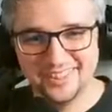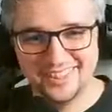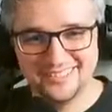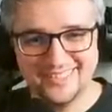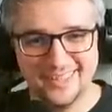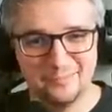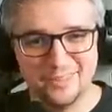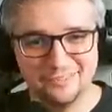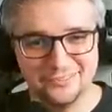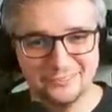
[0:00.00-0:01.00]
gonna leave that
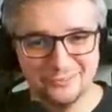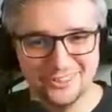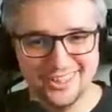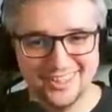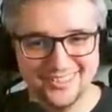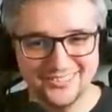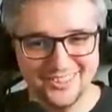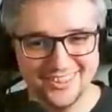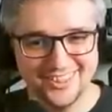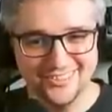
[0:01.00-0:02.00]
be for what it is
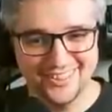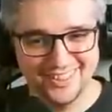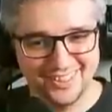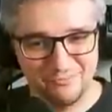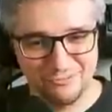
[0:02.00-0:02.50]
for now and uh,